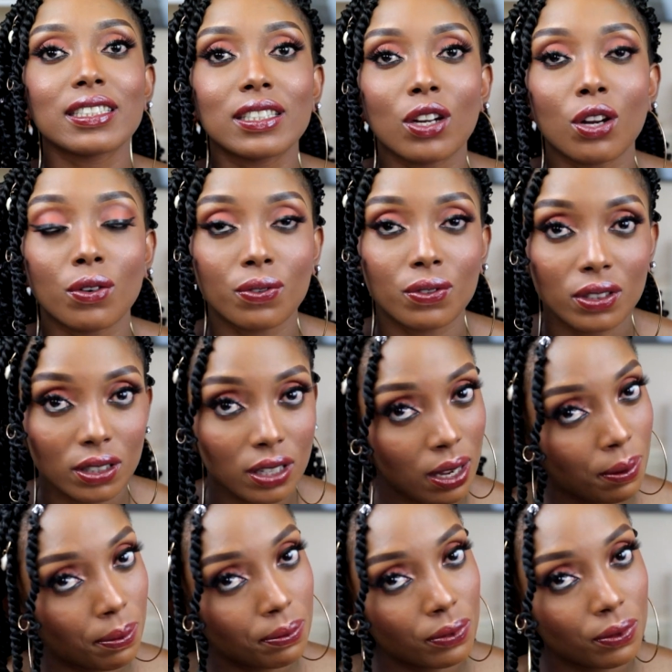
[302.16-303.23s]
instead of
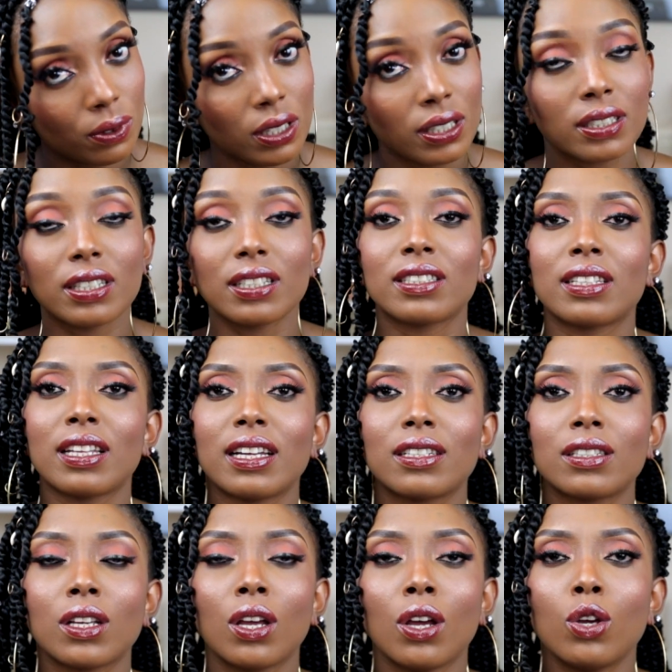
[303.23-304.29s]
6
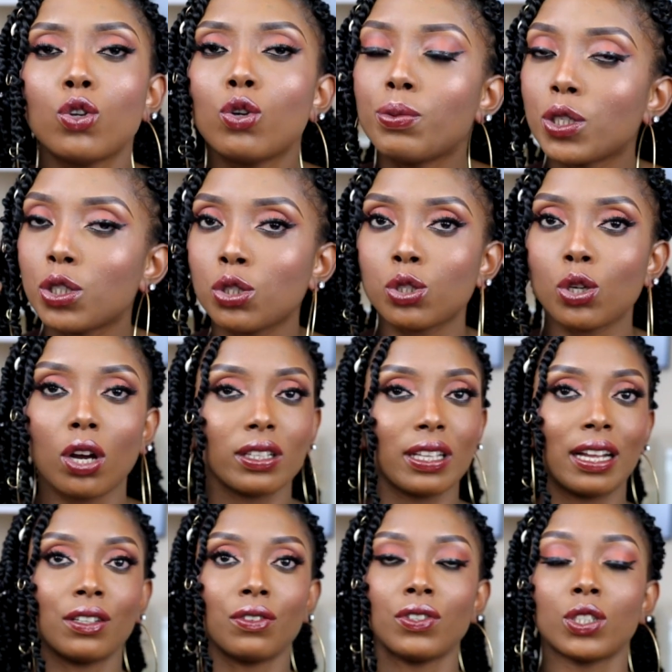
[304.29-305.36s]
days, you'll be shocked
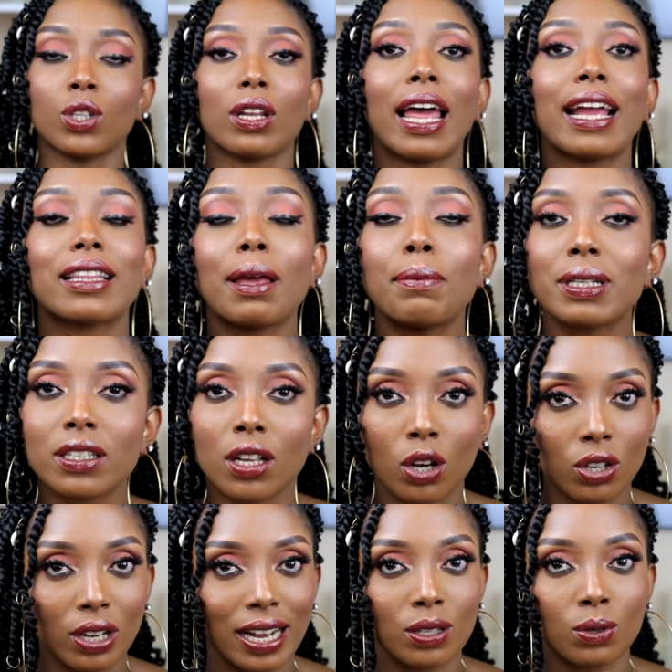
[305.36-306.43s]
at the result. Like, let me
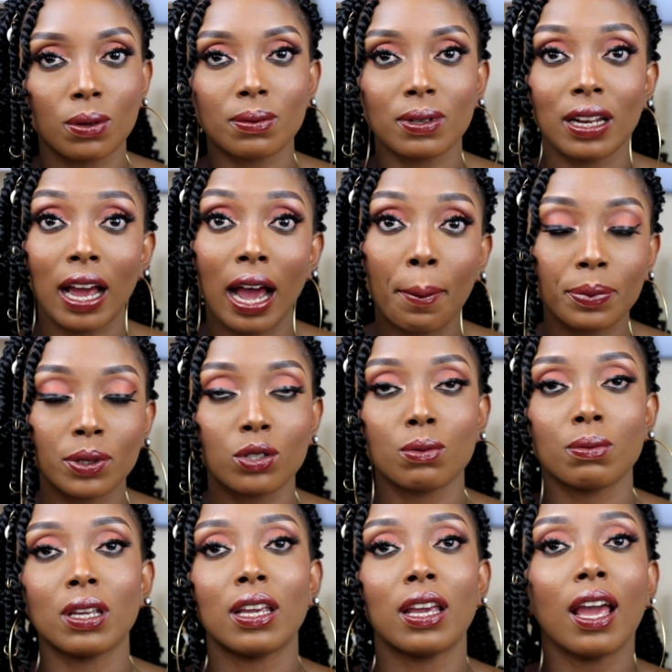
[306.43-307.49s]
tell you guys one thing that happened to
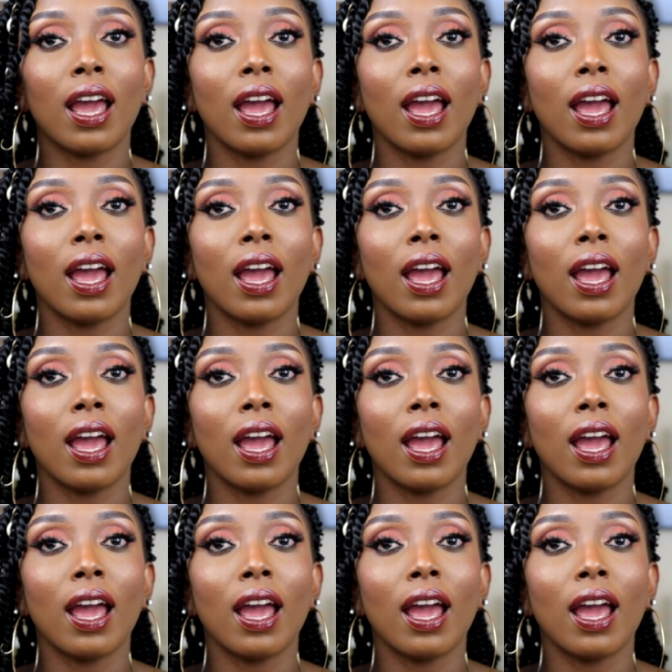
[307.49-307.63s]
me.